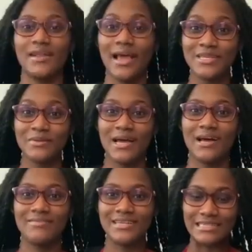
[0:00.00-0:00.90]
Next we
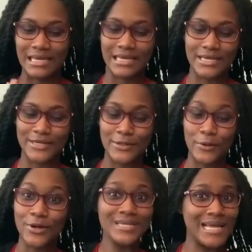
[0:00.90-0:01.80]
have Dana
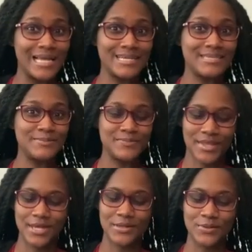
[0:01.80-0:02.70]
or Dana.
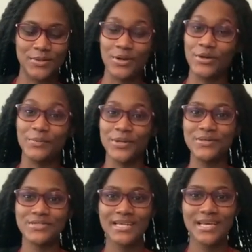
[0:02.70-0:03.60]
I don't know how you
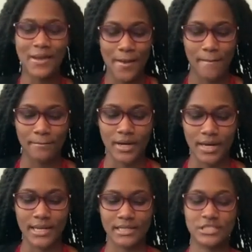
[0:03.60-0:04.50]
pronounce it,
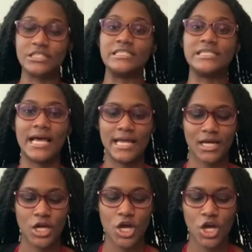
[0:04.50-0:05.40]
but she said
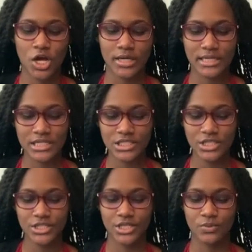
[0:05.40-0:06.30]
Caucasian
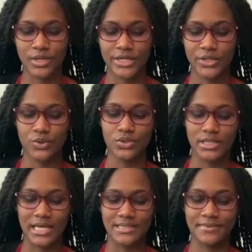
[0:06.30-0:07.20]
31 year old
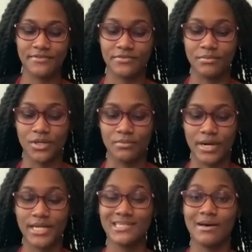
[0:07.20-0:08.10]
lesbian female
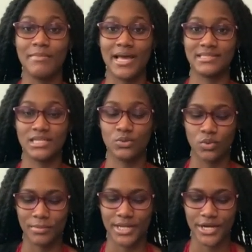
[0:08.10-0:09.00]
married to a Mexican
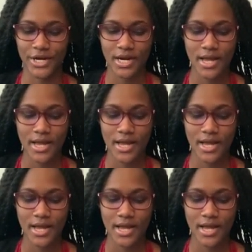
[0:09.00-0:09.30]
woman here.